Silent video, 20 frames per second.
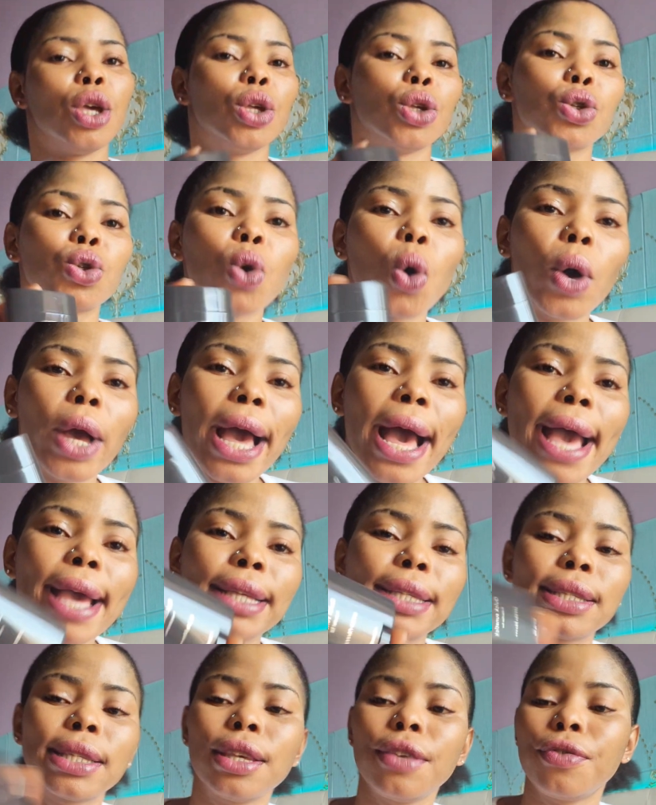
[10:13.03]
So
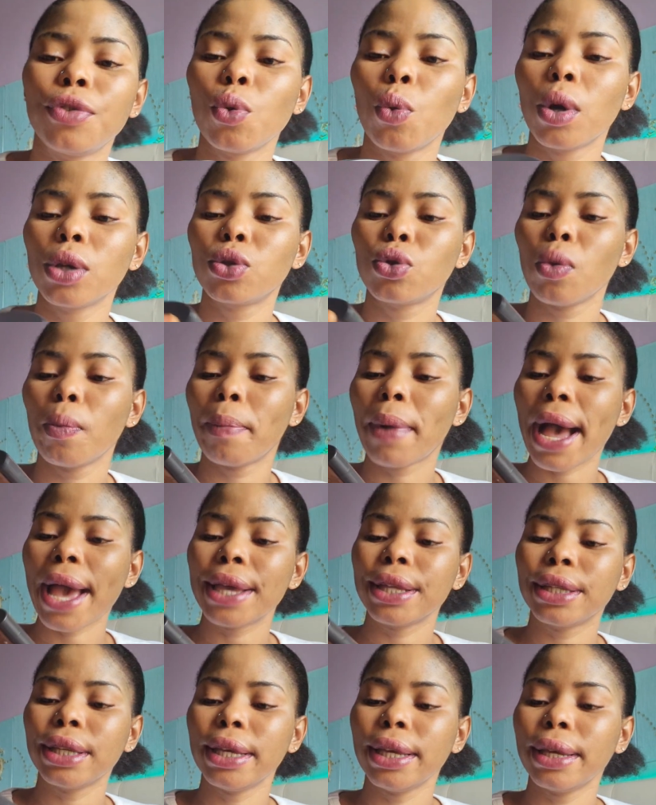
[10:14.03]
guys, if you want to buy
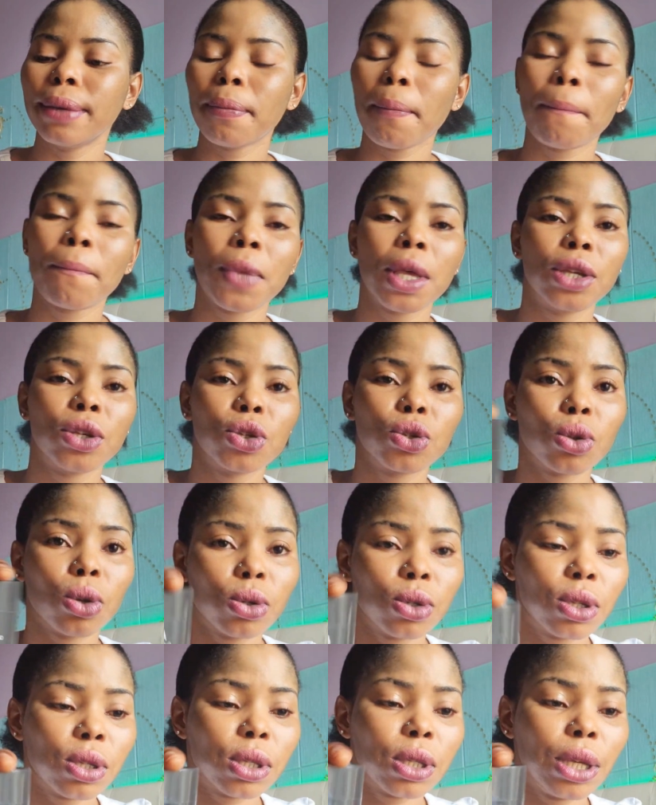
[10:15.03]
the
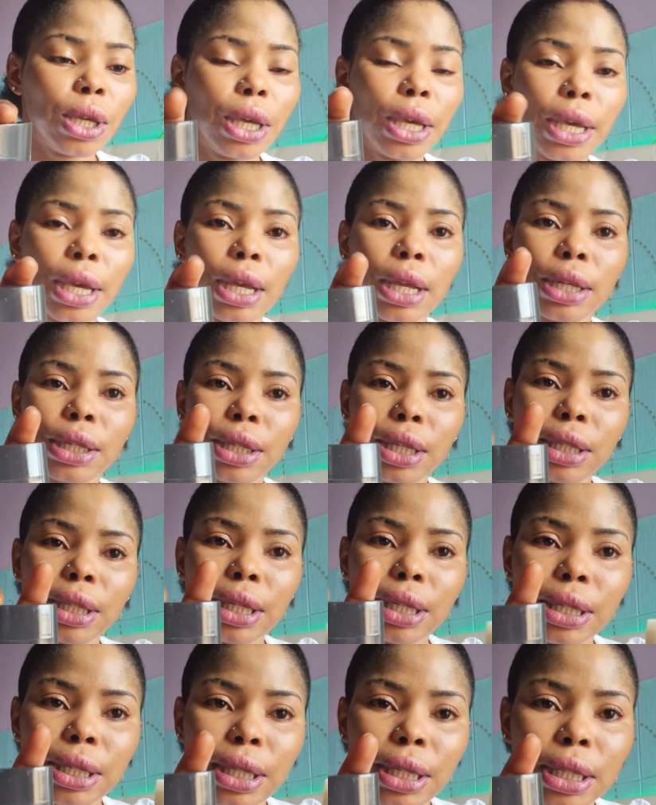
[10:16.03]
Sunstick, this
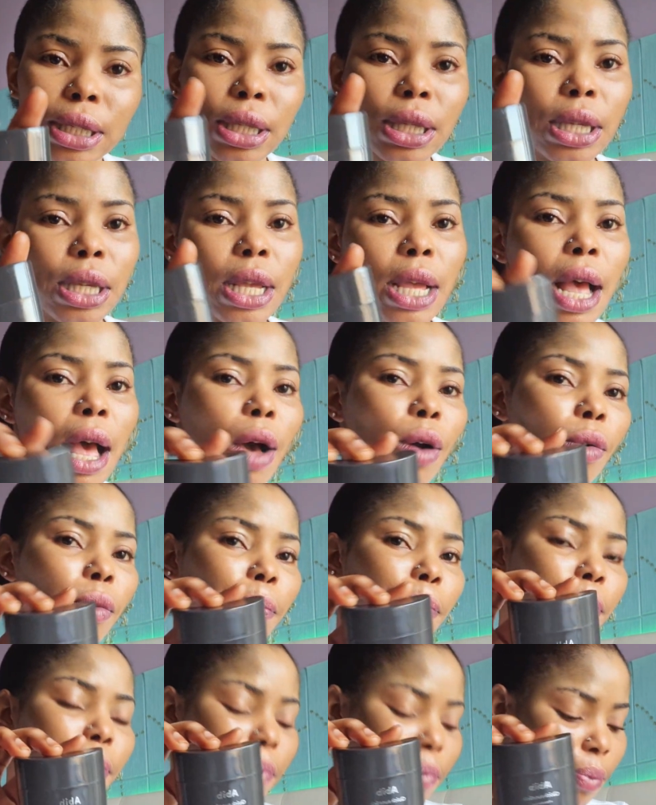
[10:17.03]
is it. I'll
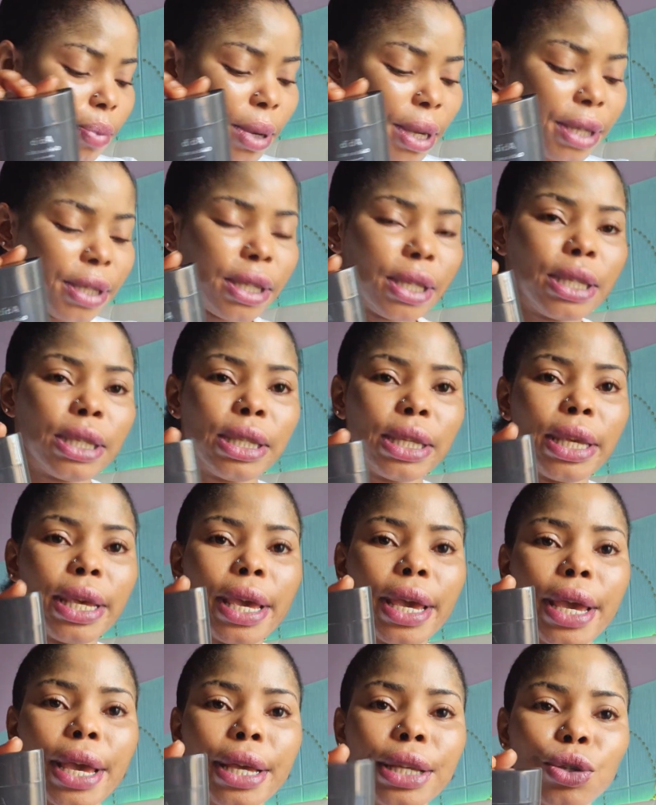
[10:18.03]
place it
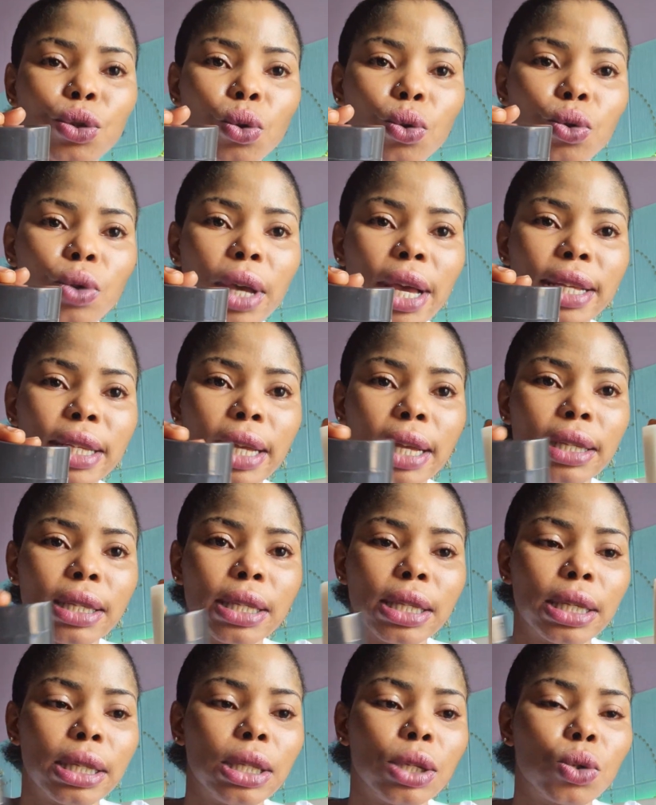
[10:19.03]
here so you guys can
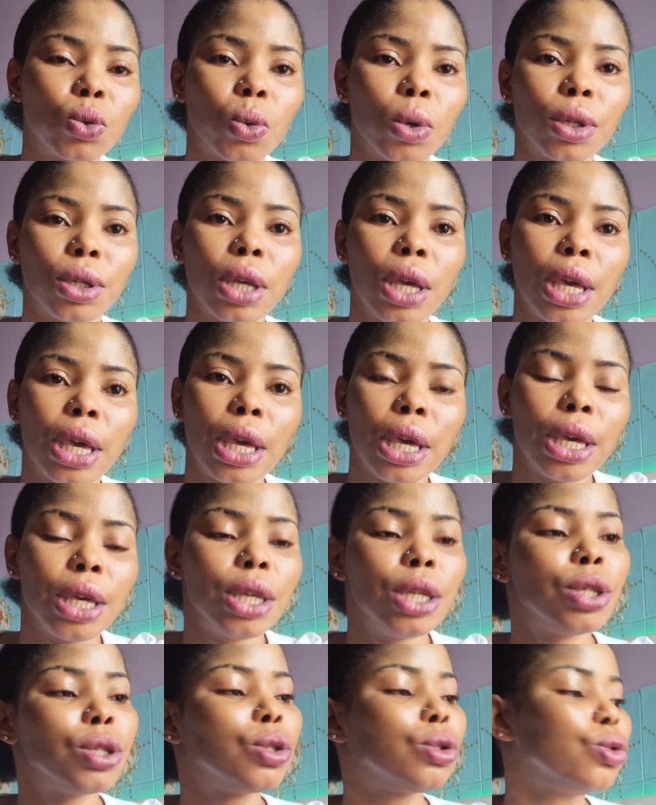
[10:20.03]
see. This one
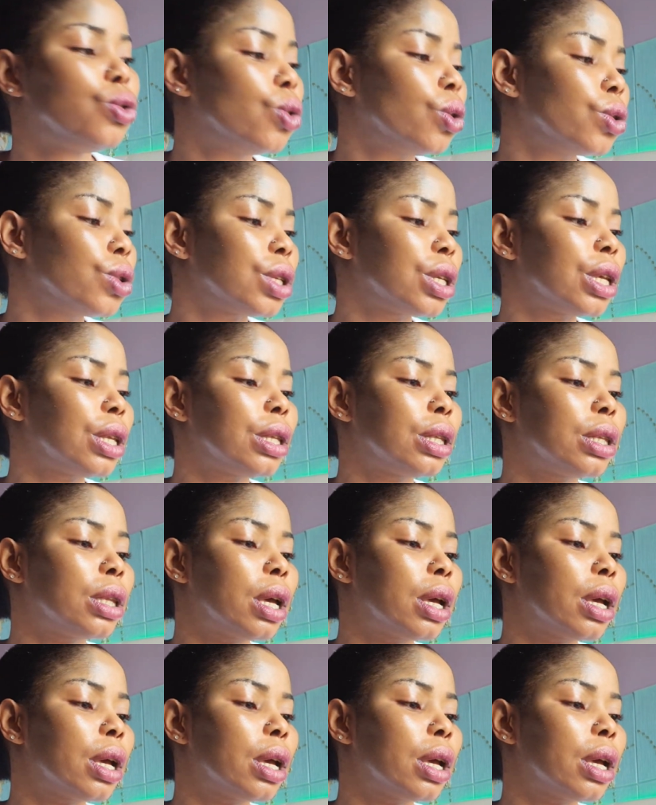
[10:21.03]
is Jozin,